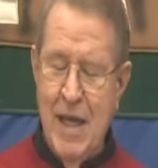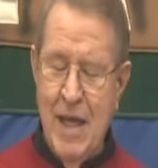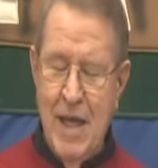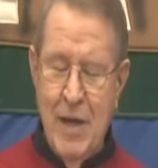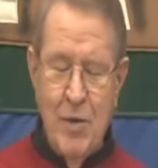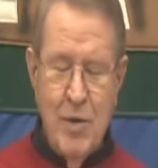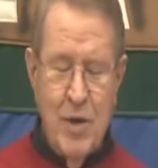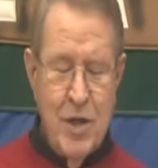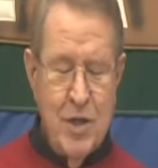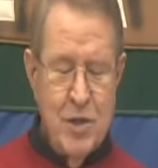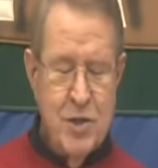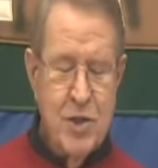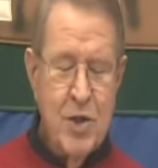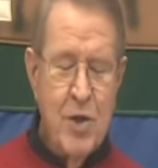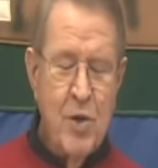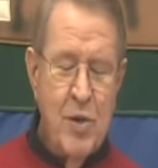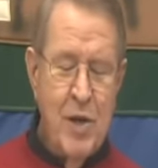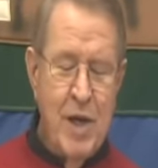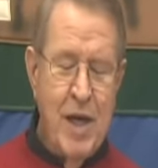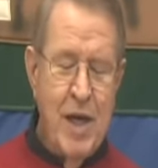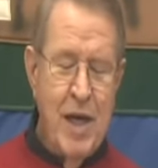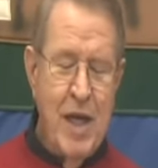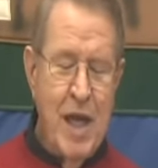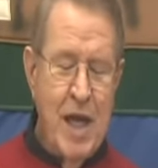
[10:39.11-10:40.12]
We're not
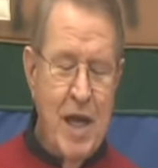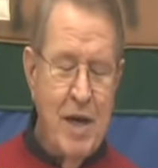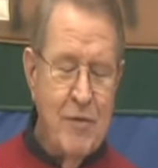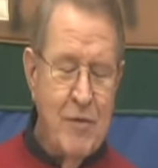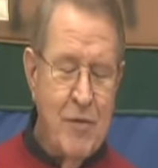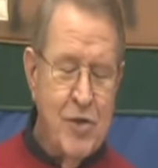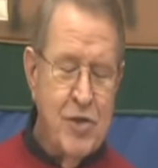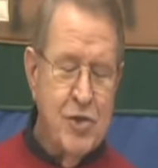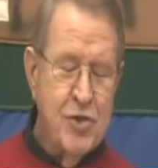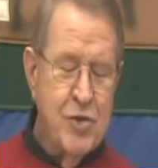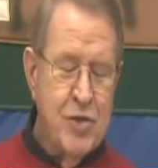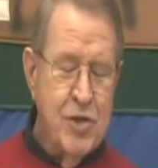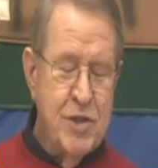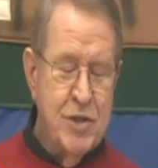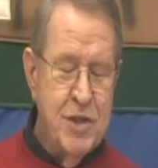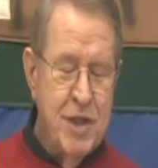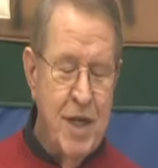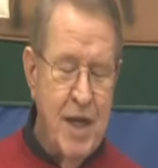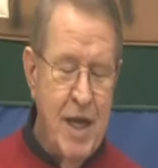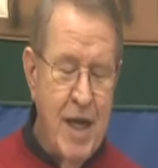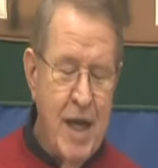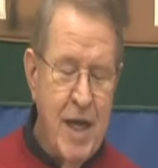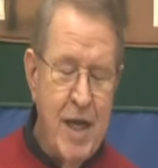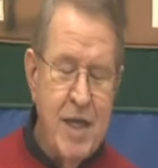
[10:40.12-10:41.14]
showing any anniversaries
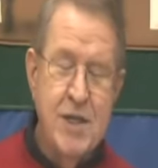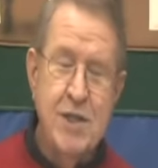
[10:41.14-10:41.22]
today.